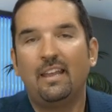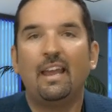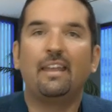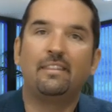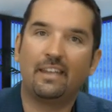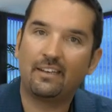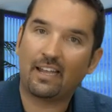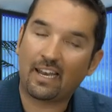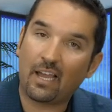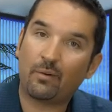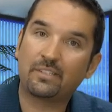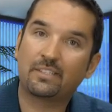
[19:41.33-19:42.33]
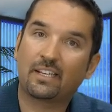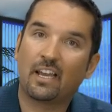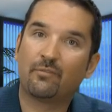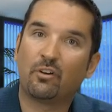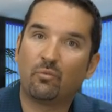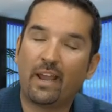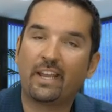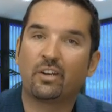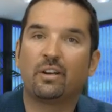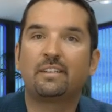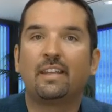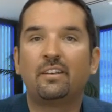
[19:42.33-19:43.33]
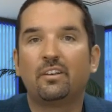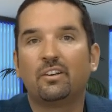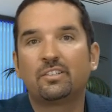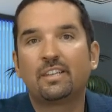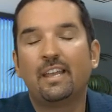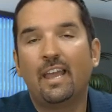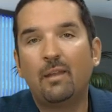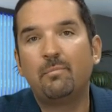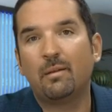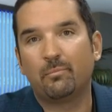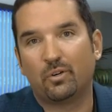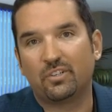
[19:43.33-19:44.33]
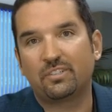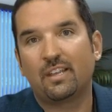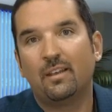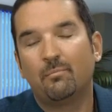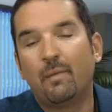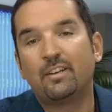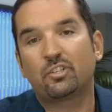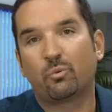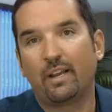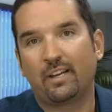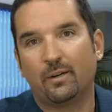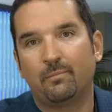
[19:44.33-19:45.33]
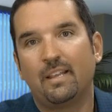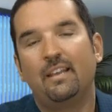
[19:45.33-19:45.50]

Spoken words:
and then allow us to cover regular attenders and members much quicker.